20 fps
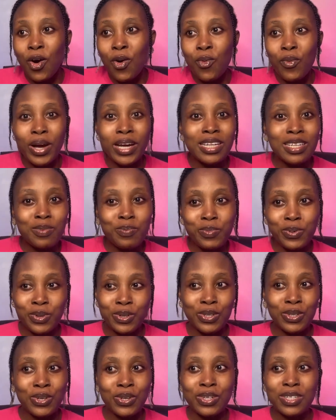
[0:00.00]
when the
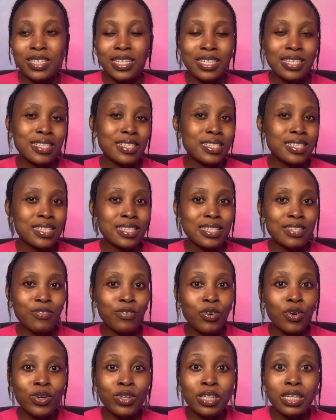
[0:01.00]
product is
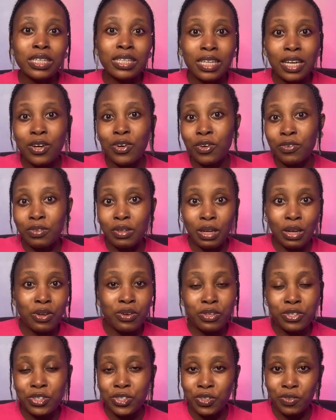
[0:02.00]
on the day of the
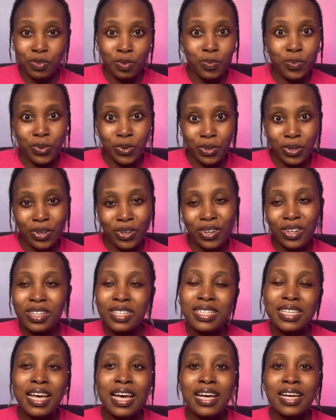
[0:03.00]
launch of the
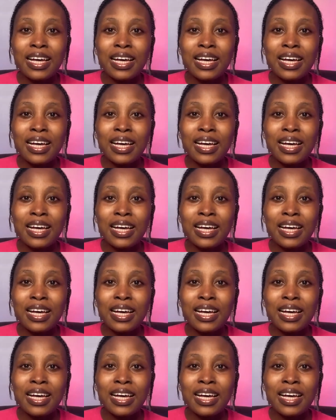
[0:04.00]
product,